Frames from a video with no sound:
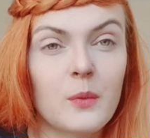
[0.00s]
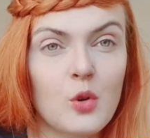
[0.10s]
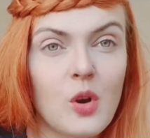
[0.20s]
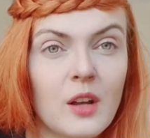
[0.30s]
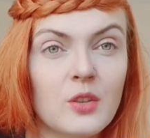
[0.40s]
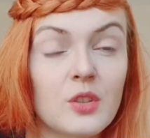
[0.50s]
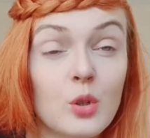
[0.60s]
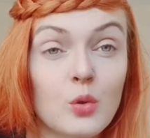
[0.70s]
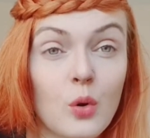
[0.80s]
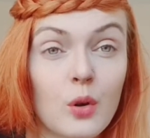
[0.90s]
You cannot
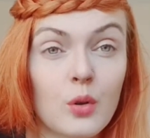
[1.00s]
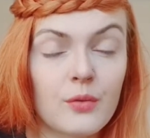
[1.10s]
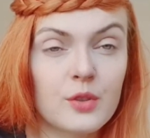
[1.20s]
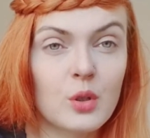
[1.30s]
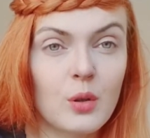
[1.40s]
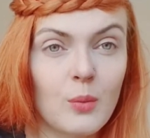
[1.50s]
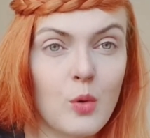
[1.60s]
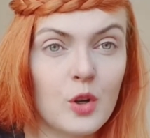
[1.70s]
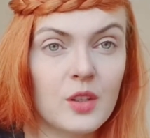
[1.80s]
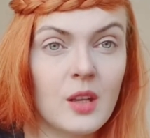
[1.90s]
ignore your physical
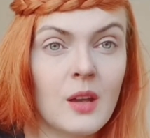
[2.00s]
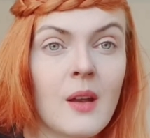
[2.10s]
body